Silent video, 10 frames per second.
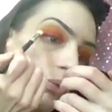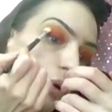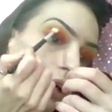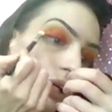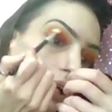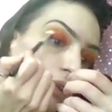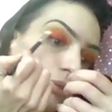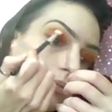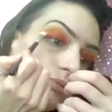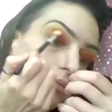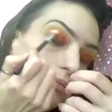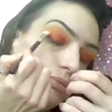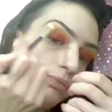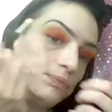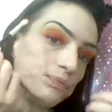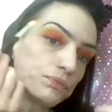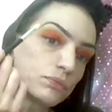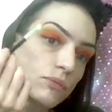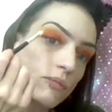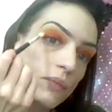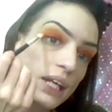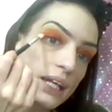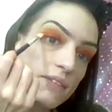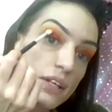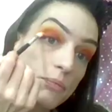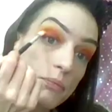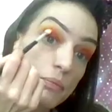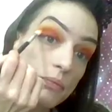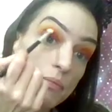Work it. Even